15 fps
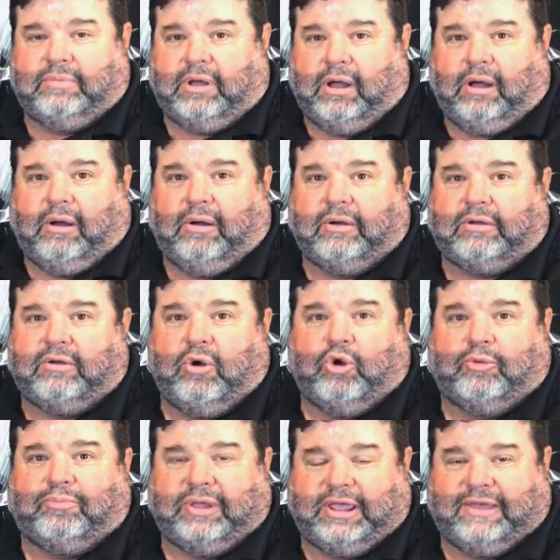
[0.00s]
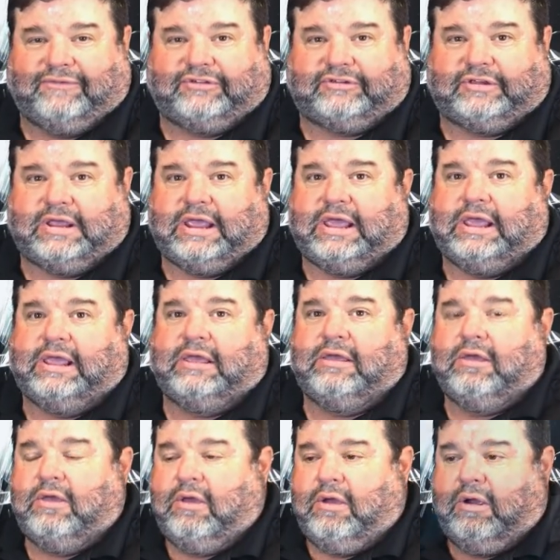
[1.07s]
Hawk or PFC
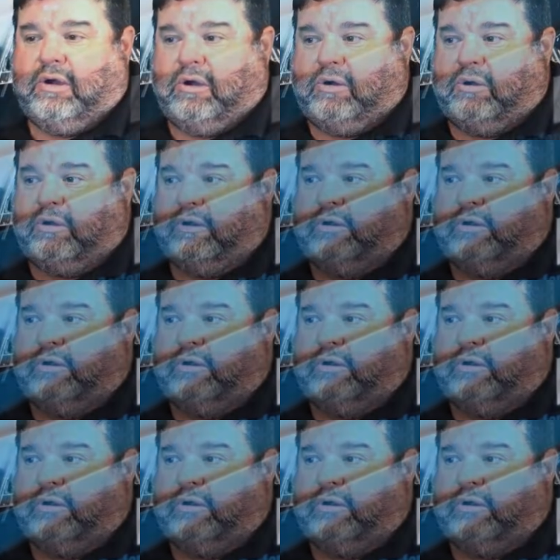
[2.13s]
or